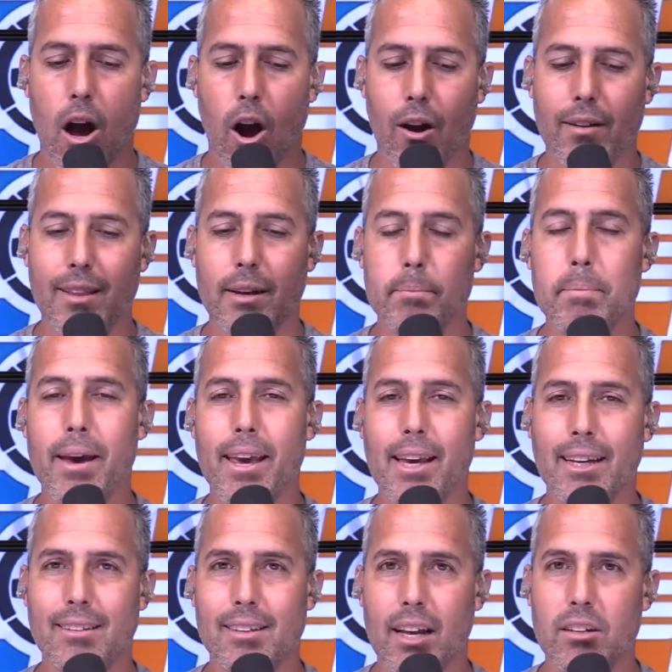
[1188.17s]
are they
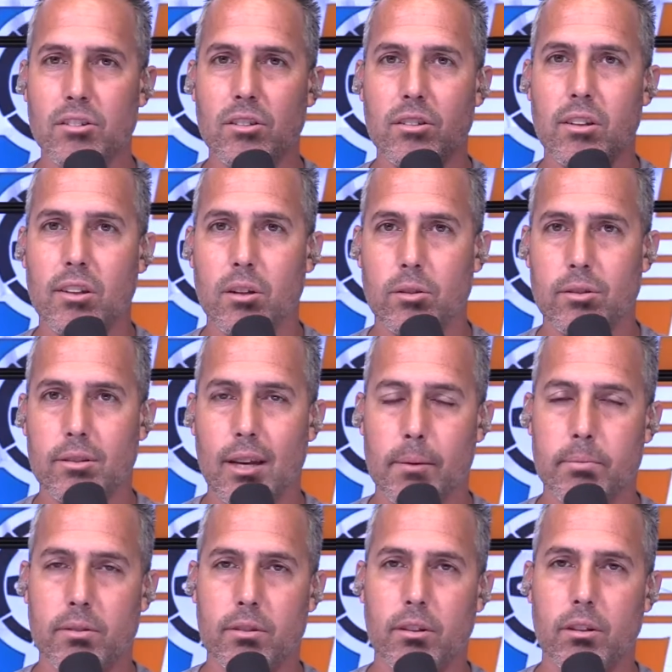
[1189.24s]
paying attention to those
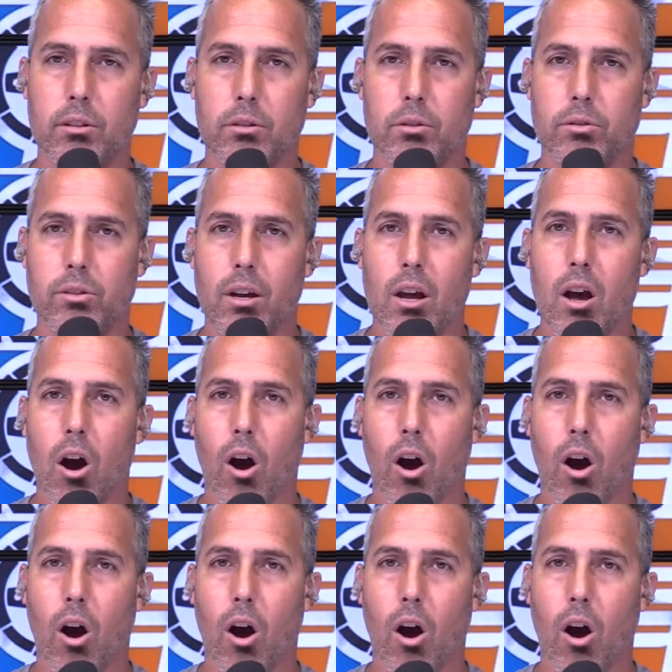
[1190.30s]
tips and clues?